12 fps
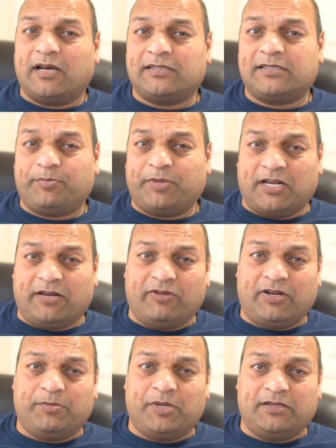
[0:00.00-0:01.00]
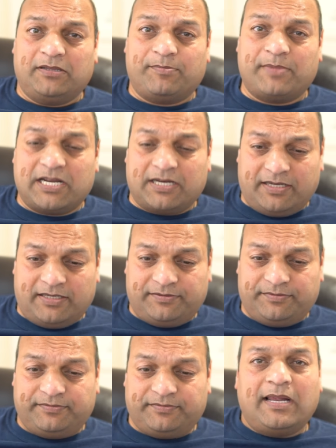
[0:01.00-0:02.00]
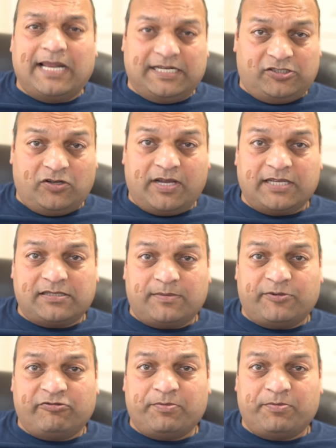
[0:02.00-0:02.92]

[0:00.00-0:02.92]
typical available in the market. Let's look at some of the